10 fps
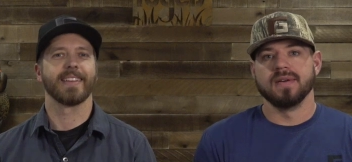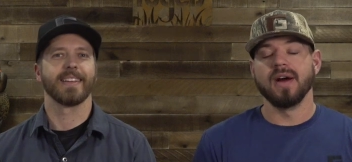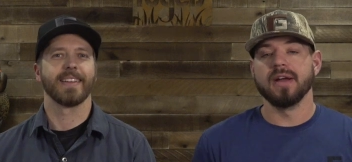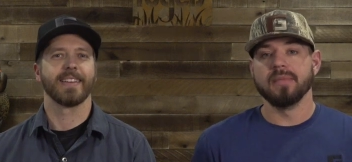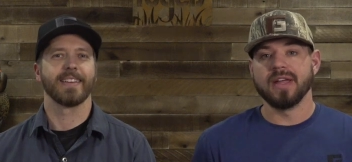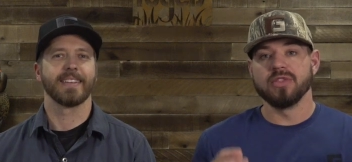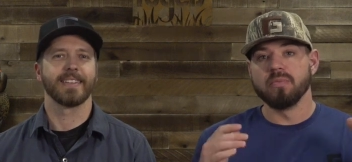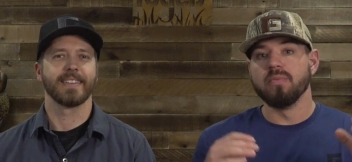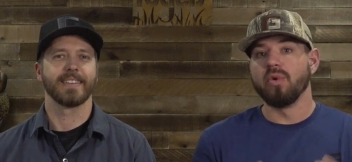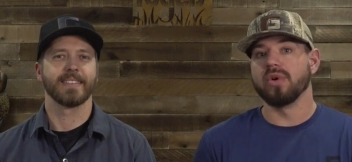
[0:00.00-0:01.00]
Speaker 1: All right,
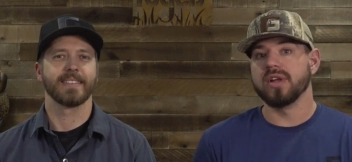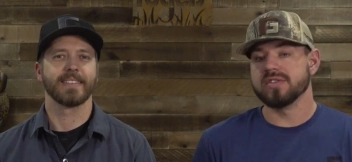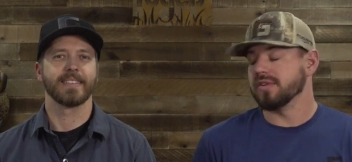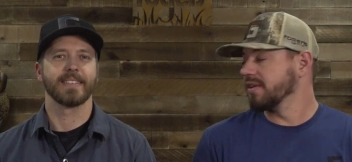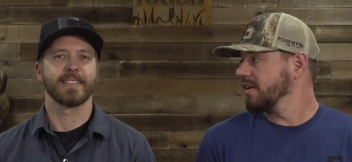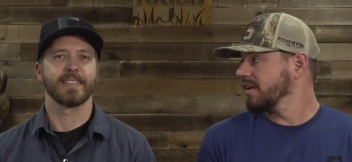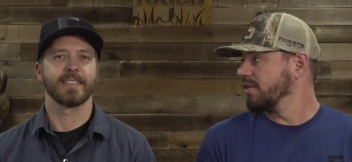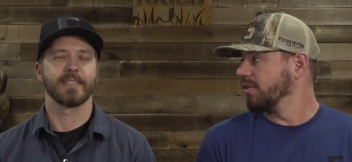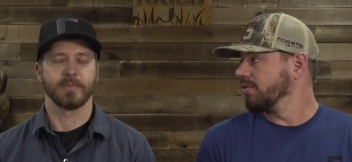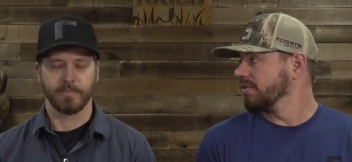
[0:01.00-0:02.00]
man, the mornings are
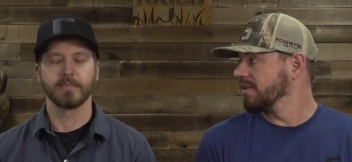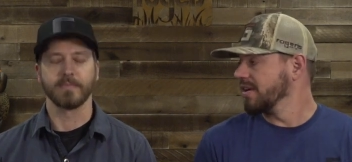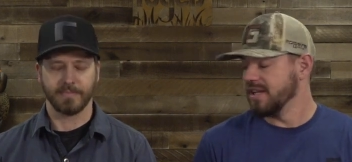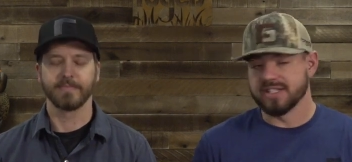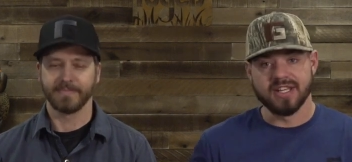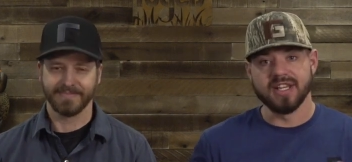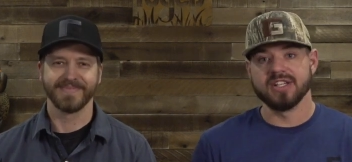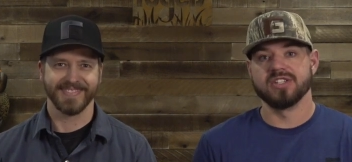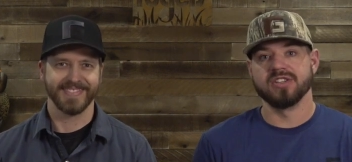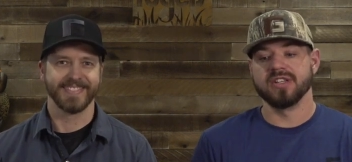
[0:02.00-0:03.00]
getting colder. It's
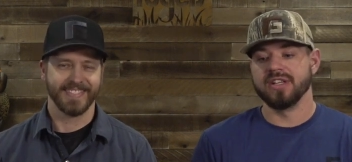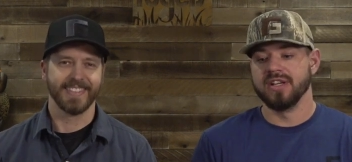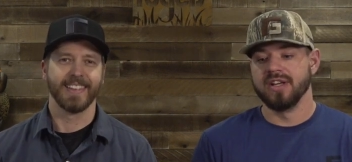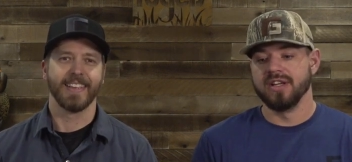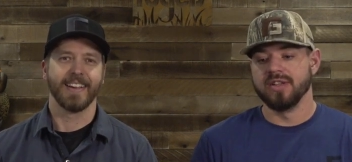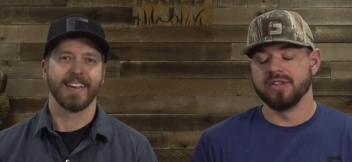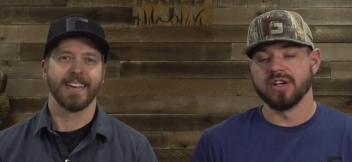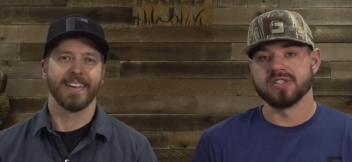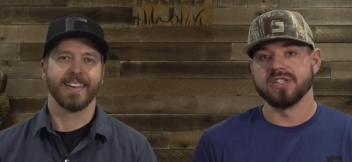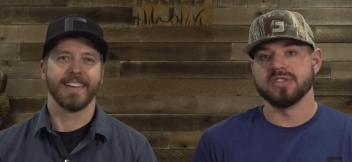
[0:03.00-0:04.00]
getting chilly.
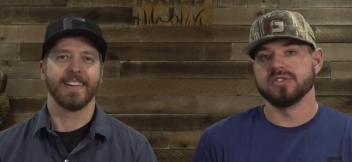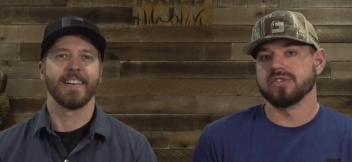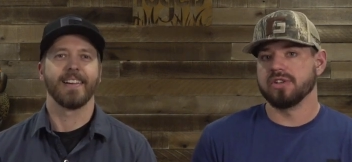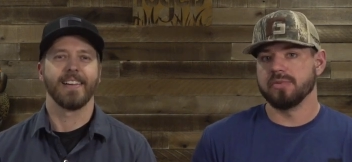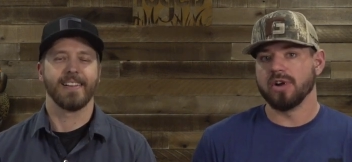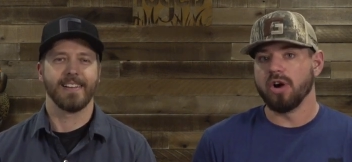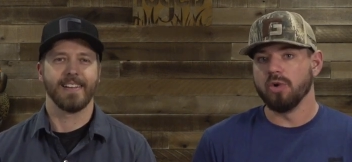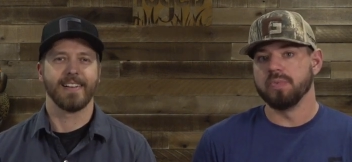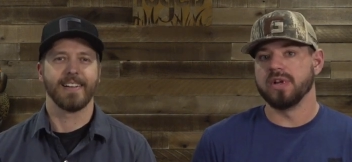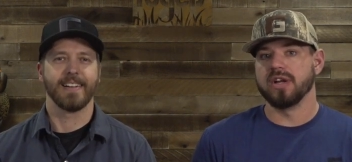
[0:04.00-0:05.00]
Duck seasons are going to be
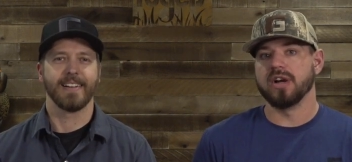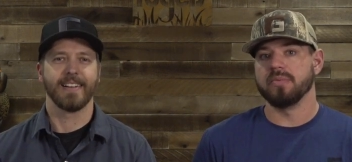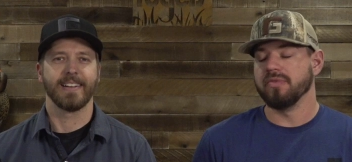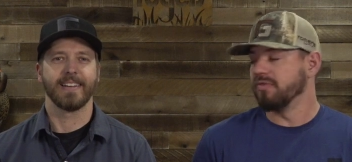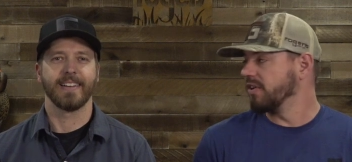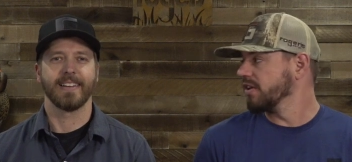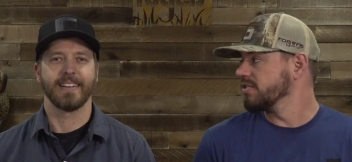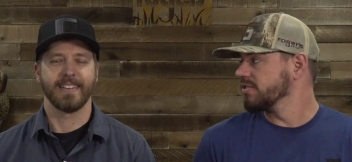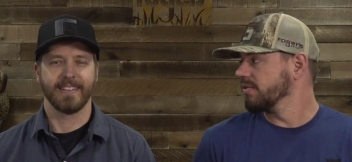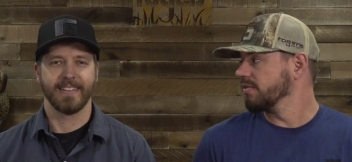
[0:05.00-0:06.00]
opening up
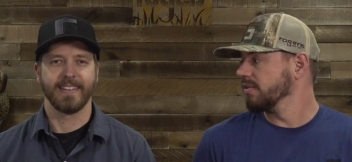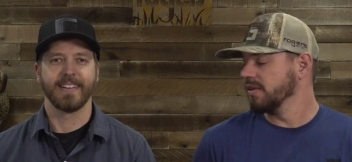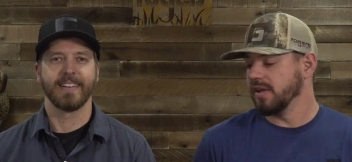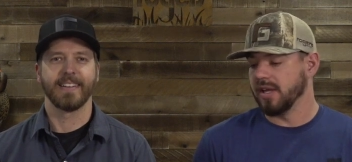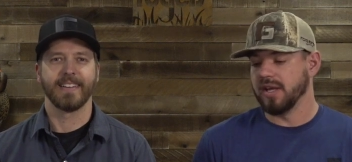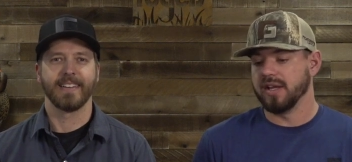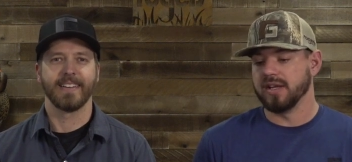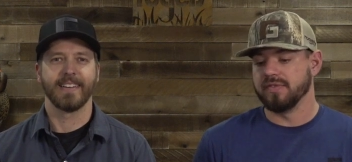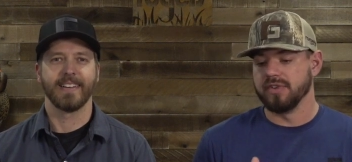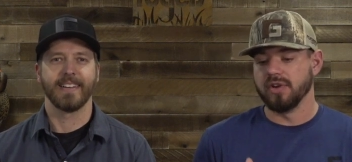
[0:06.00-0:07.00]
very soon.
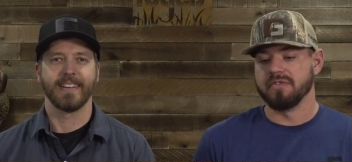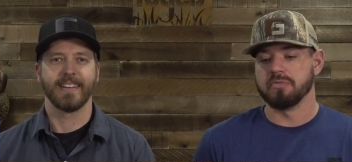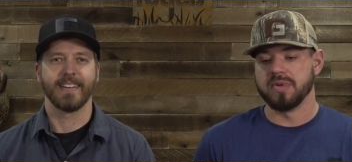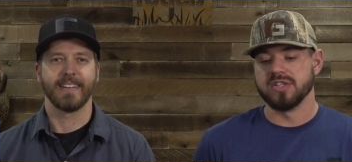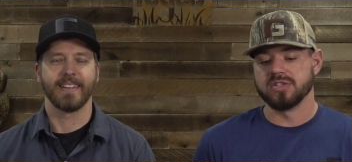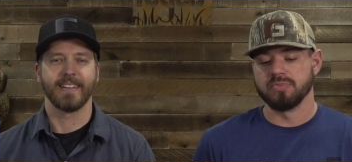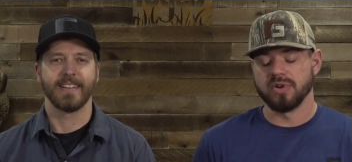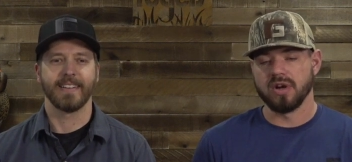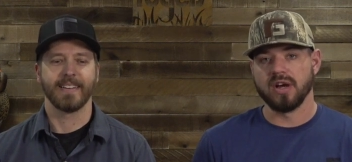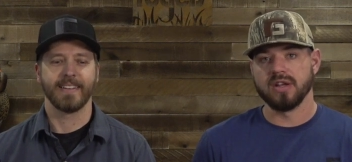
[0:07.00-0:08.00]
And if you don't have a piece
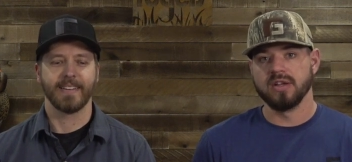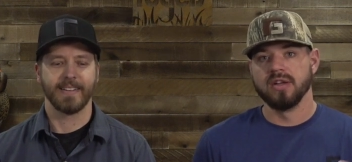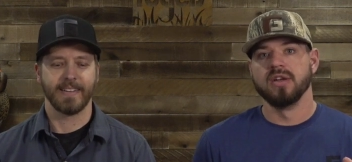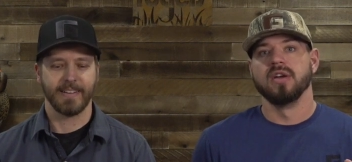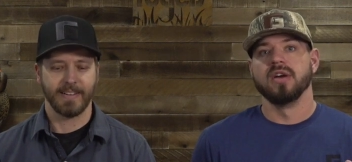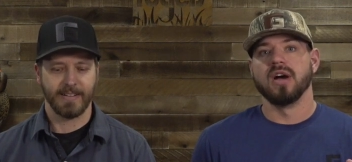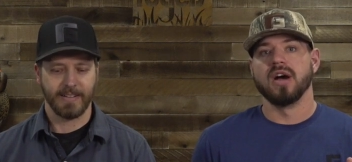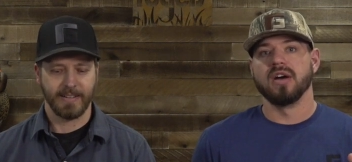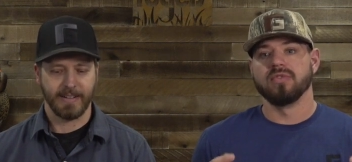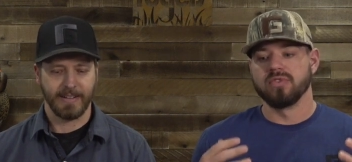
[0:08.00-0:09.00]
to put on
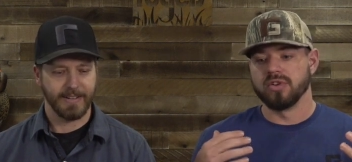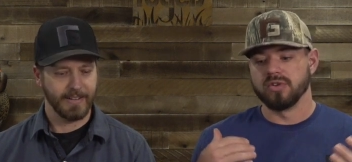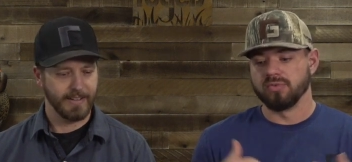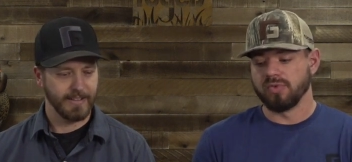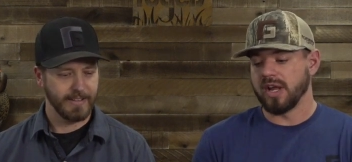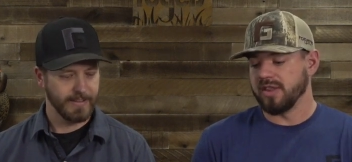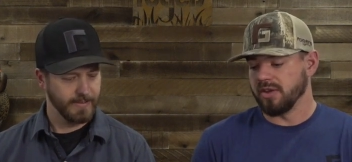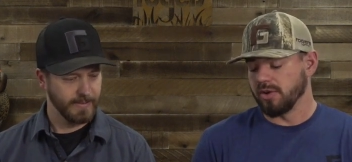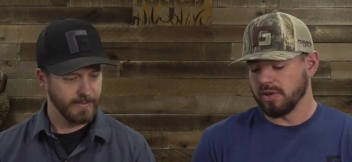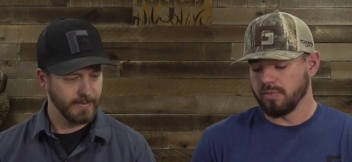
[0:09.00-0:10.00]
for your
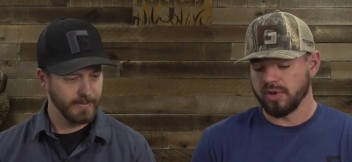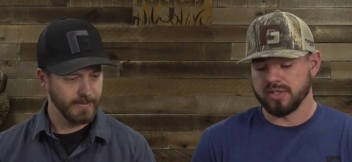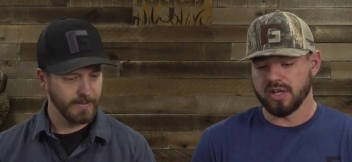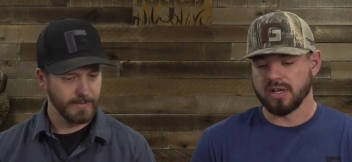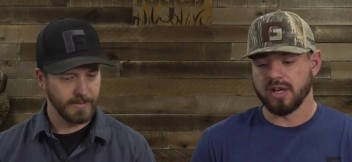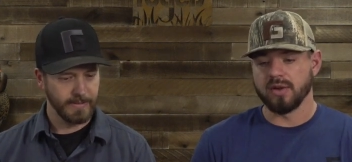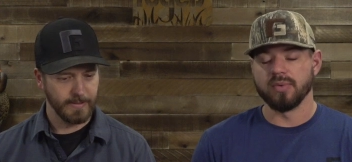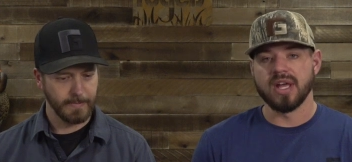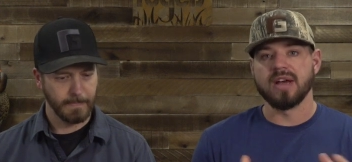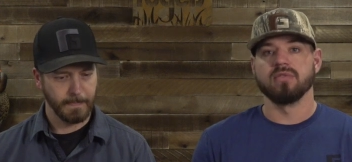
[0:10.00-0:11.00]
the early morning duck
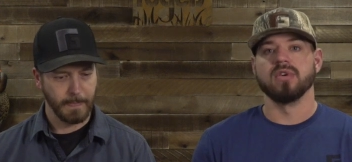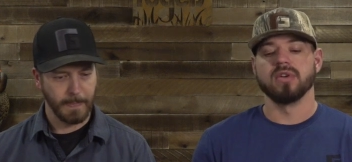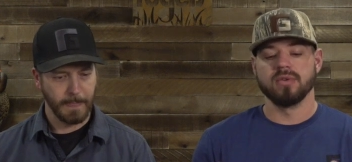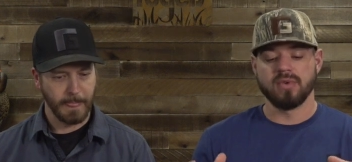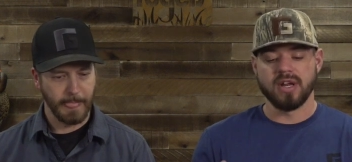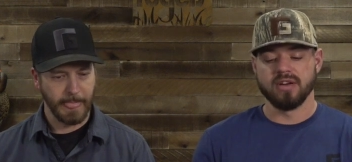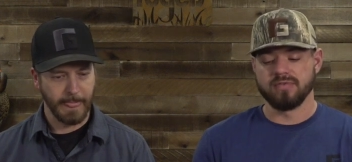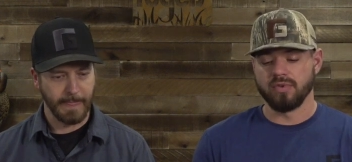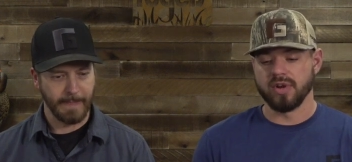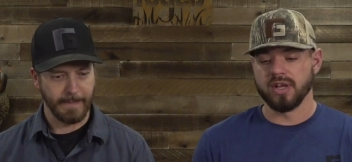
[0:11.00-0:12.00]
hunt, we have one right
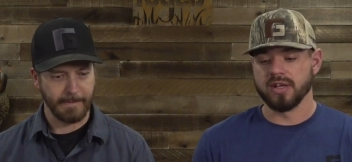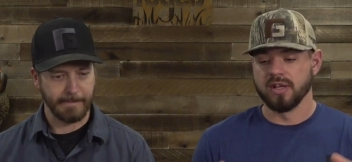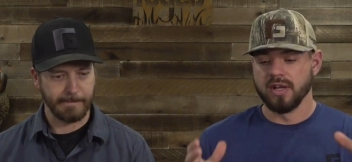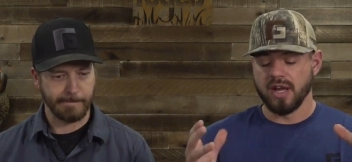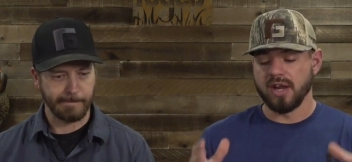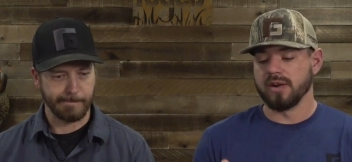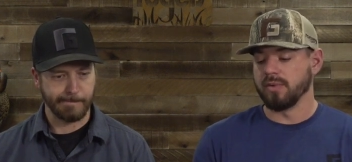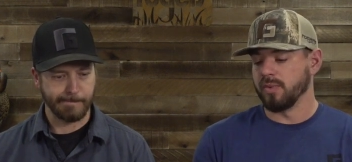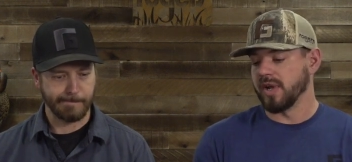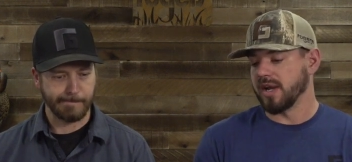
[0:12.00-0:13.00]
here for you.
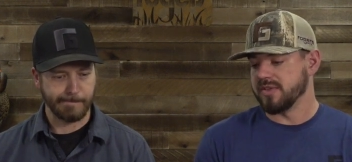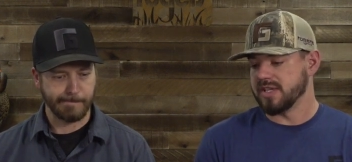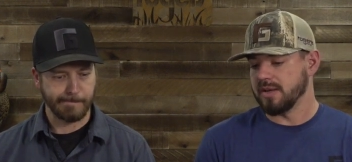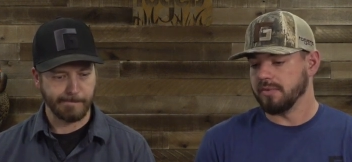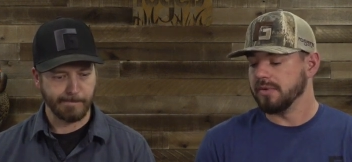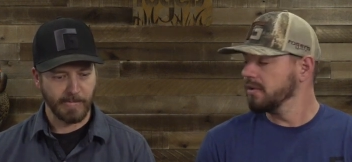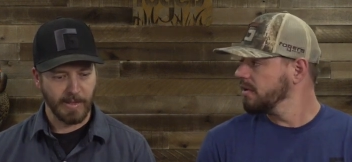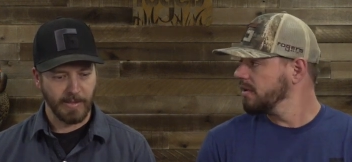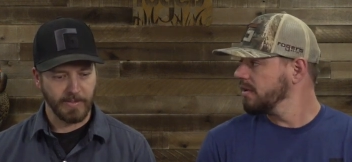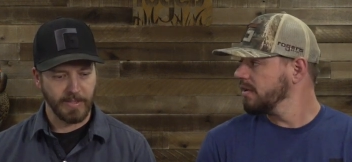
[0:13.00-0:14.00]
Aaron, what do we got on the table?
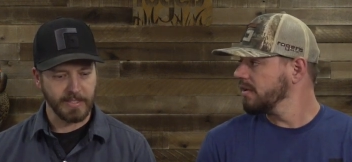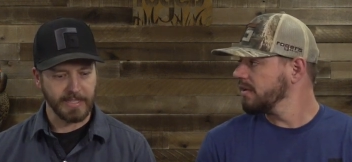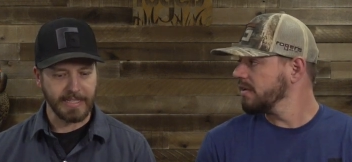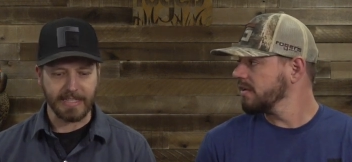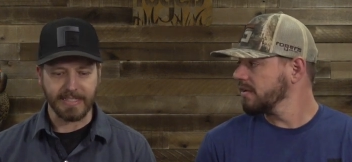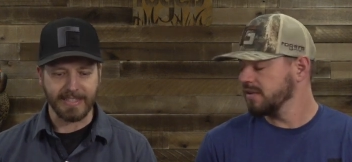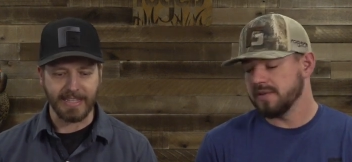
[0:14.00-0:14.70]
This is